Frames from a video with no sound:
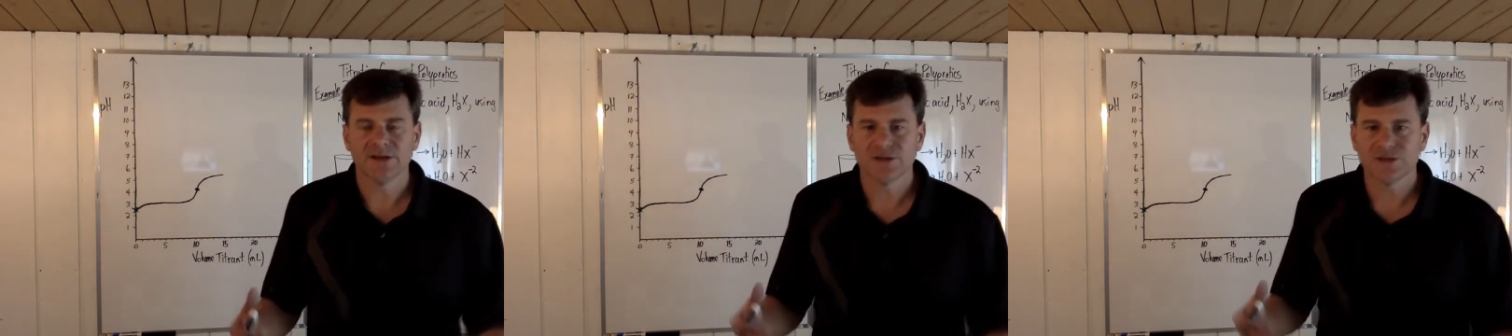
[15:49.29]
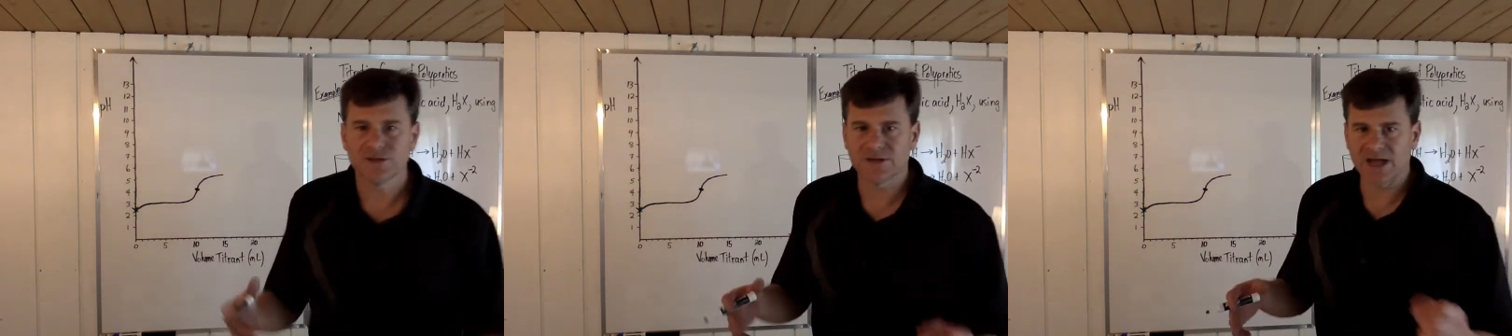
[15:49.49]

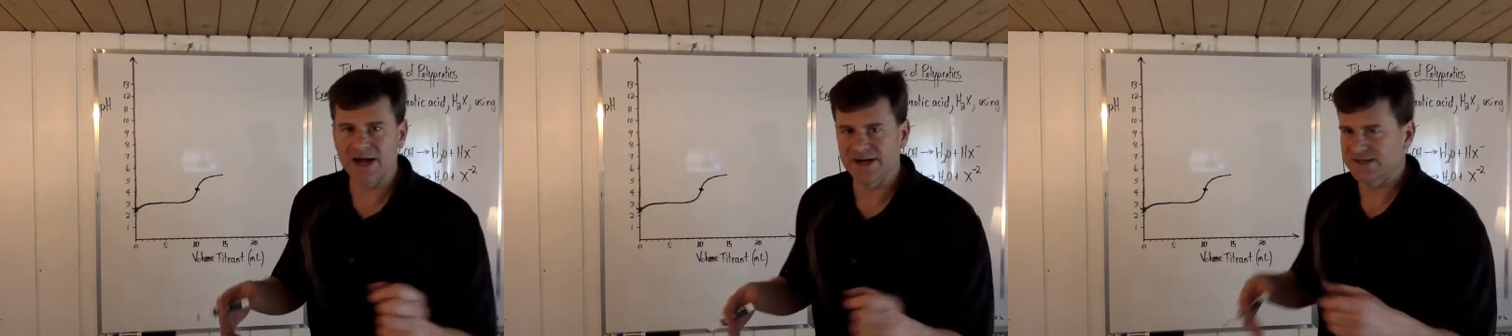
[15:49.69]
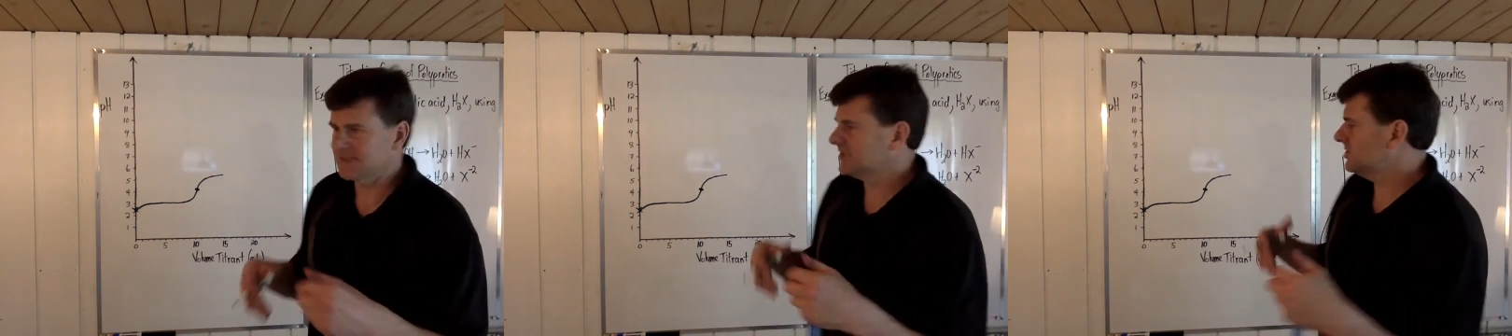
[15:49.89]
you
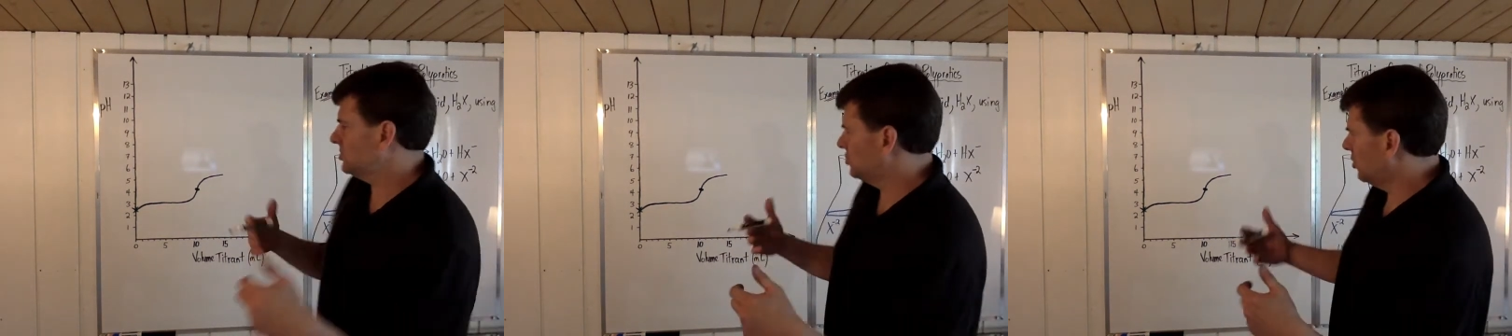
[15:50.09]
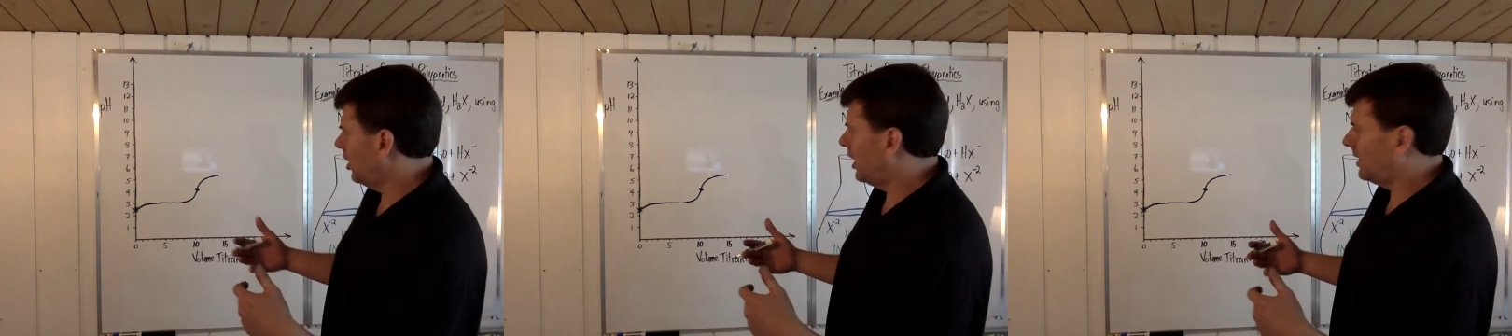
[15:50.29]
kind of
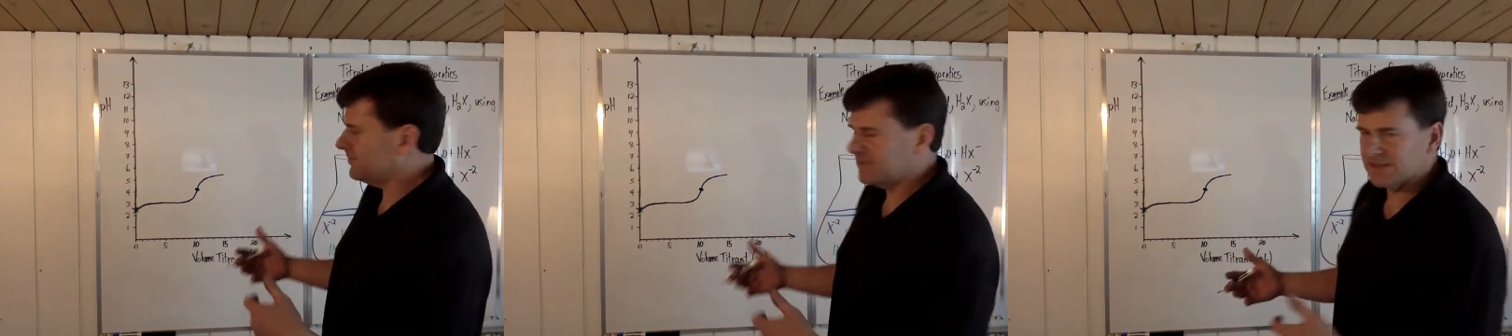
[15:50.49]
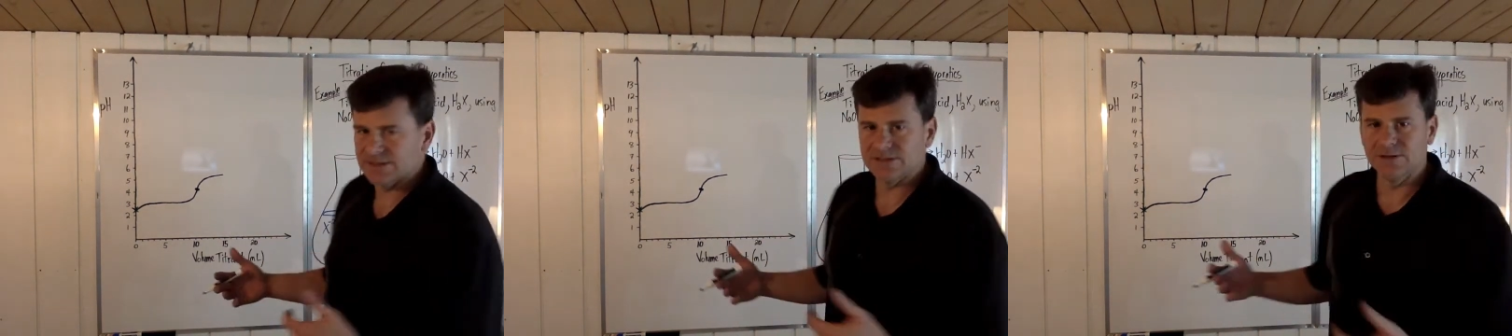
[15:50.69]

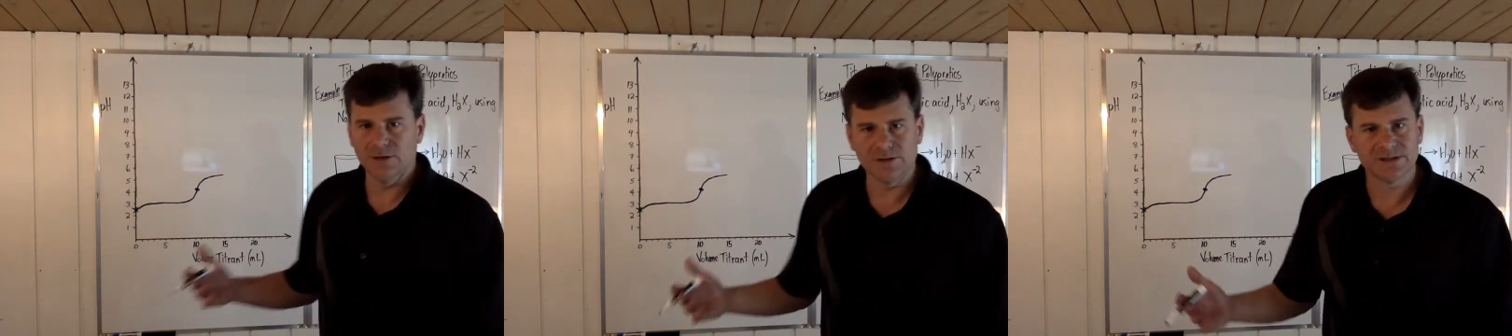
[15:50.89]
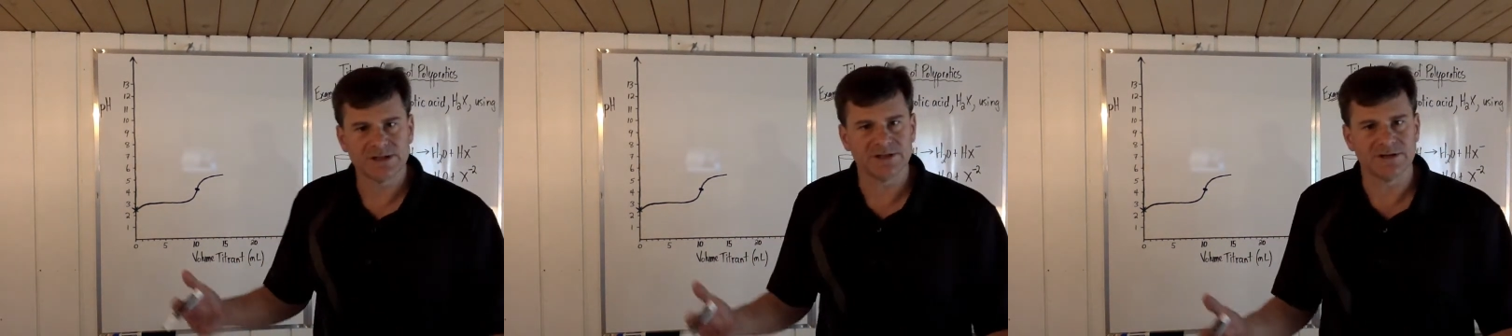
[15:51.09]
stopped and
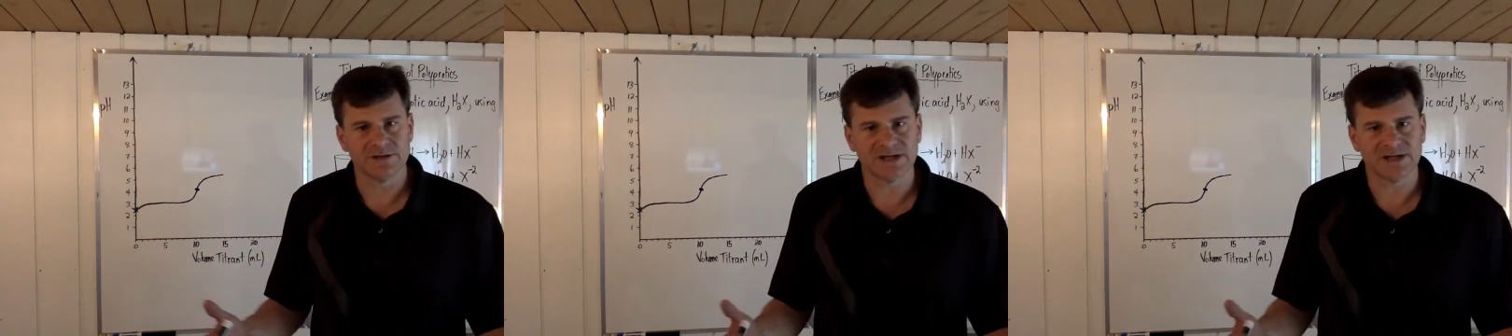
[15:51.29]
looked at your